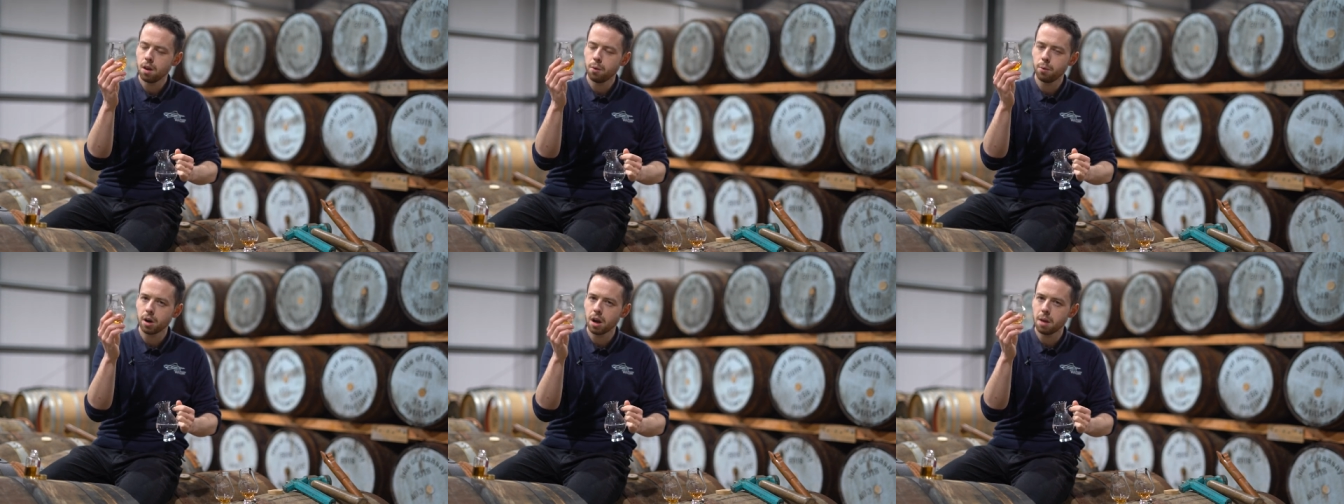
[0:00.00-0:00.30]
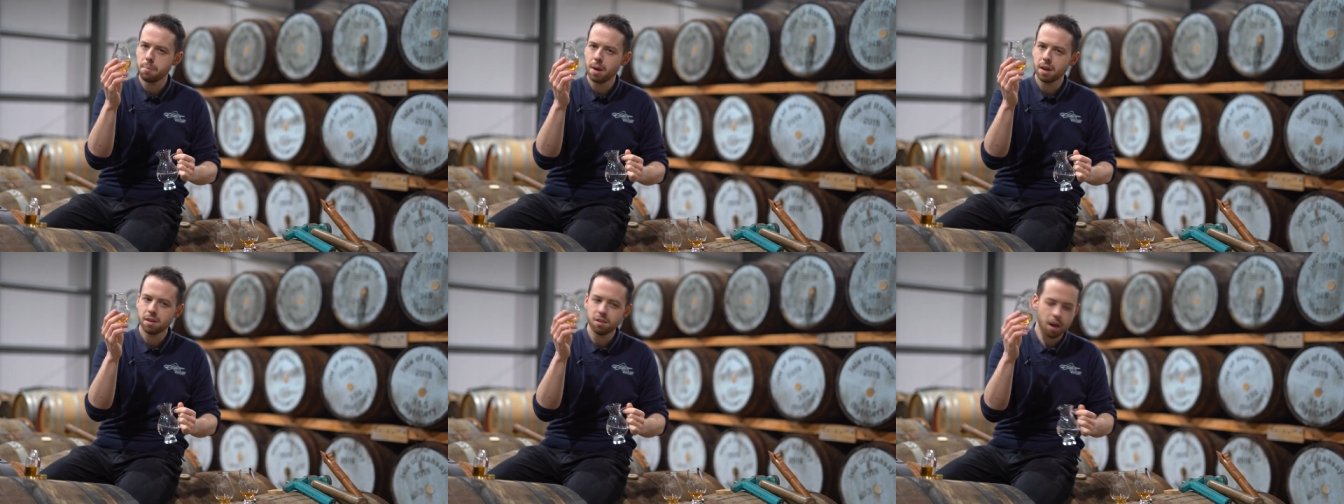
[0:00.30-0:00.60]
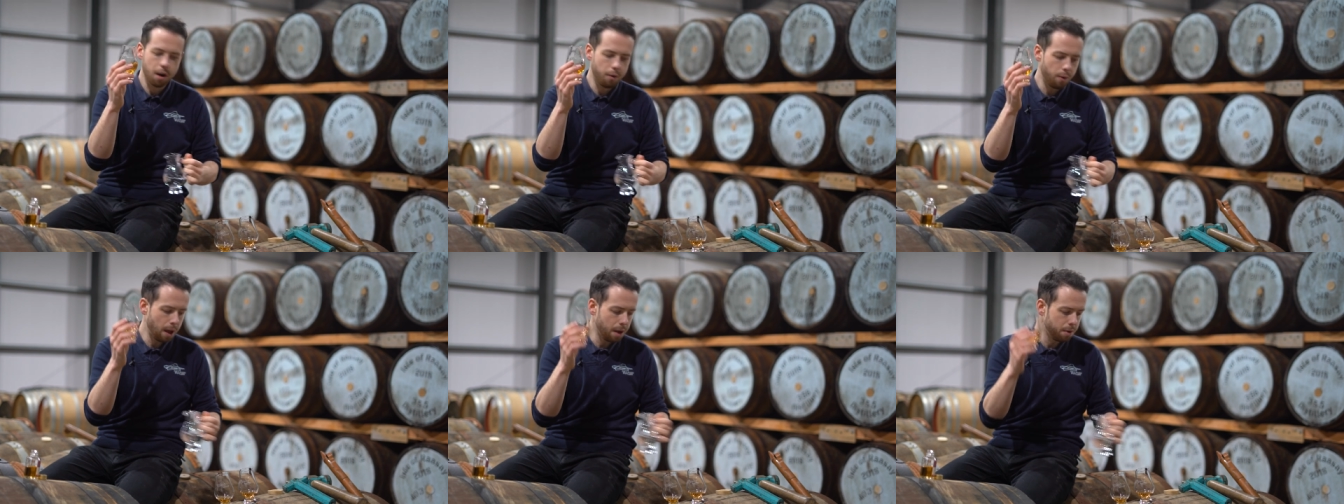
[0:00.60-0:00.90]
We're going to mix
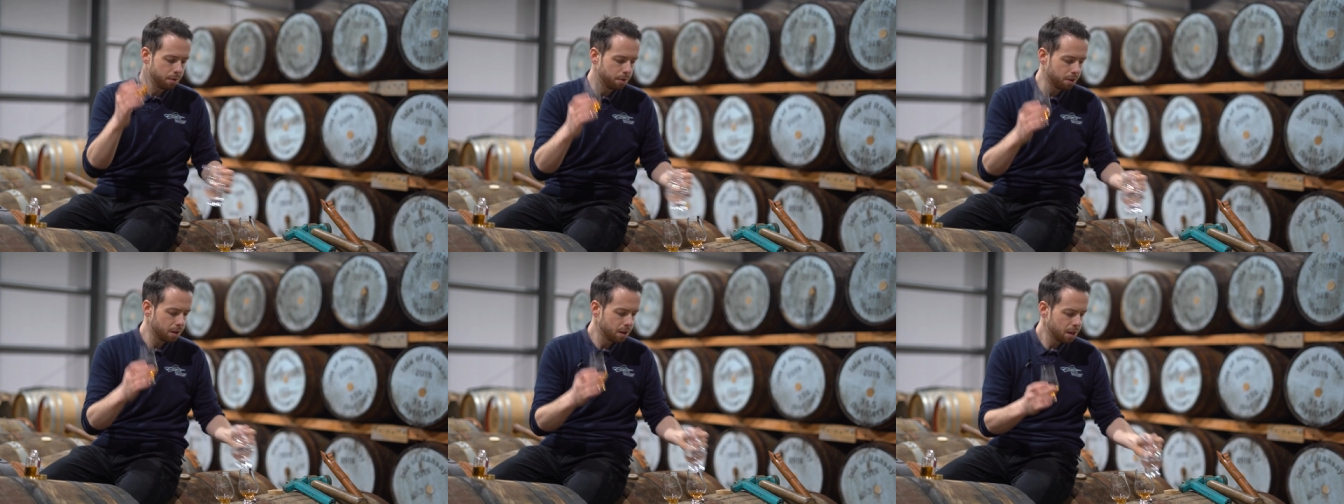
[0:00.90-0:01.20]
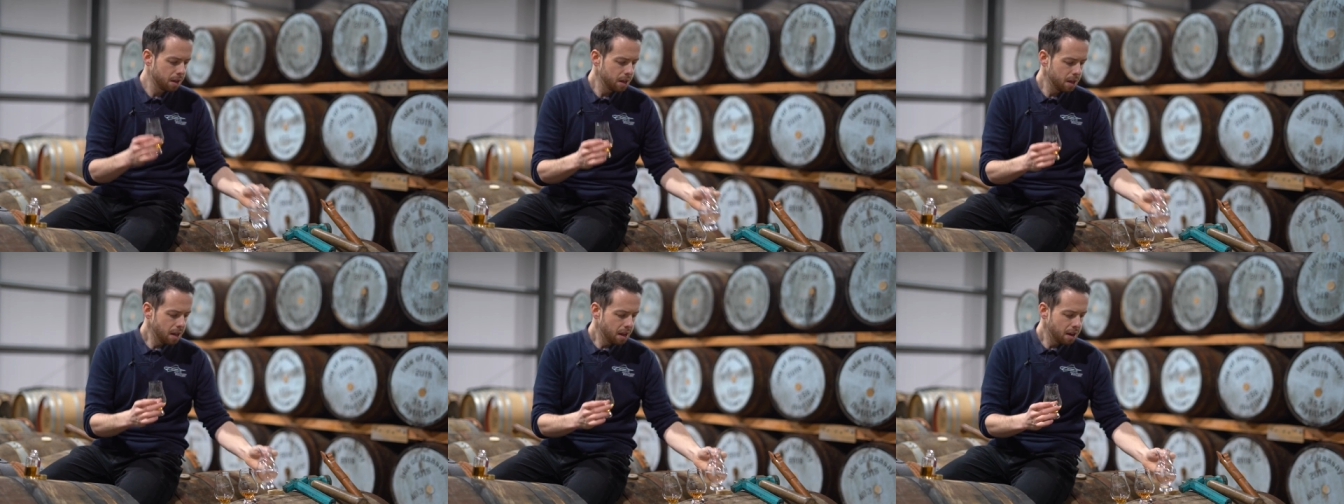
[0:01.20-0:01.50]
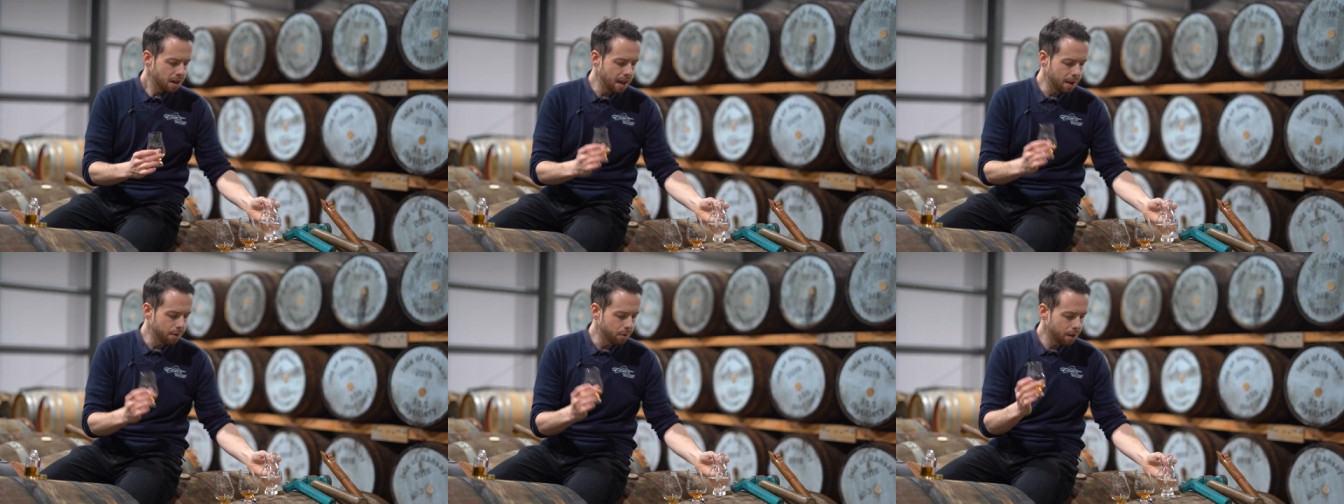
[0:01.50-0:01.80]
it around.
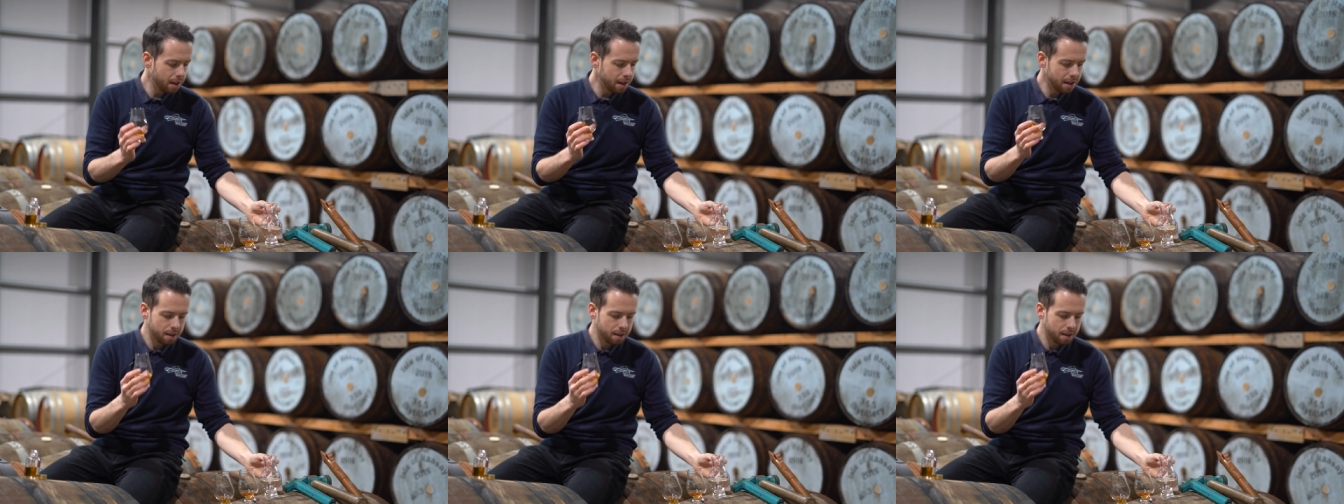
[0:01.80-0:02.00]
Now,